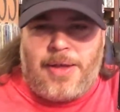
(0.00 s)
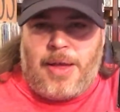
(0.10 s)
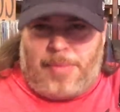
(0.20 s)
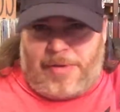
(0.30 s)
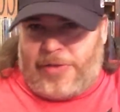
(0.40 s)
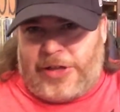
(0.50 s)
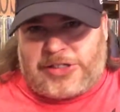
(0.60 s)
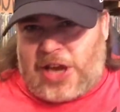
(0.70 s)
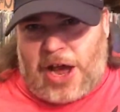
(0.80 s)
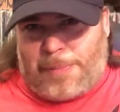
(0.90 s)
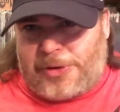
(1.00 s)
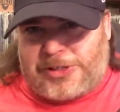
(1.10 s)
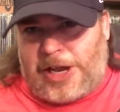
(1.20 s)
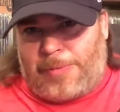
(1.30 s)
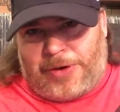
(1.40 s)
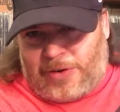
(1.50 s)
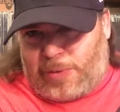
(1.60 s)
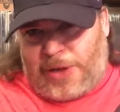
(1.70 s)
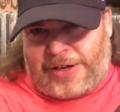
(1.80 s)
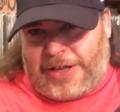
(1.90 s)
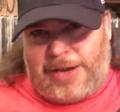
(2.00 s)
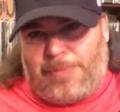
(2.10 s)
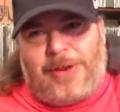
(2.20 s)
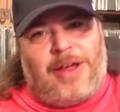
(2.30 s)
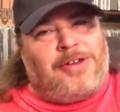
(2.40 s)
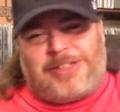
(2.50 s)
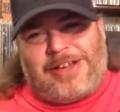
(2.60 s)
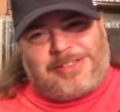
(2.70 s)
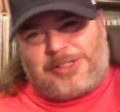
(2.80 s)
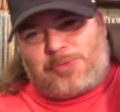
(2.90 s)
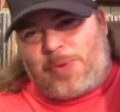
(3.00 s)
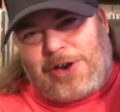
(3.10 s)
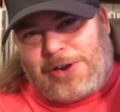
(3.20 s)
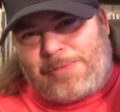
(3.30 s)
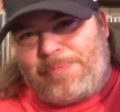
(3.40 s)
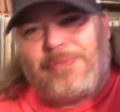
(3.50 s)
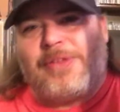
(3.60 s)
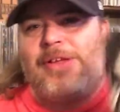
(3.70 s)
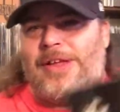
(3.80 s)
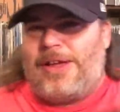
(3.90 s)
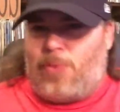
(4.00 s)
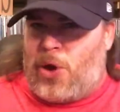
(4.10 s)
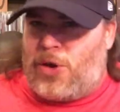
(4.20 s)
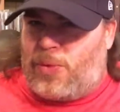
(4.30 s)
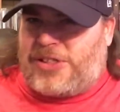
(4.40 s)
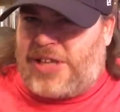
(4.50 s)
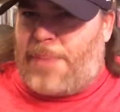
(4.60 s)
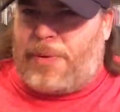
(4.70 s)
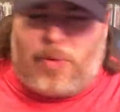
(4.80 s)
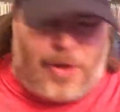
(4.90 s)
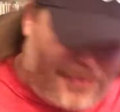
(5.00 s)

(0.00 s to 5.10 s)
Beverly Hills Cop or something. They were playing the keyboard. This is weird. Weird with Steppenwolf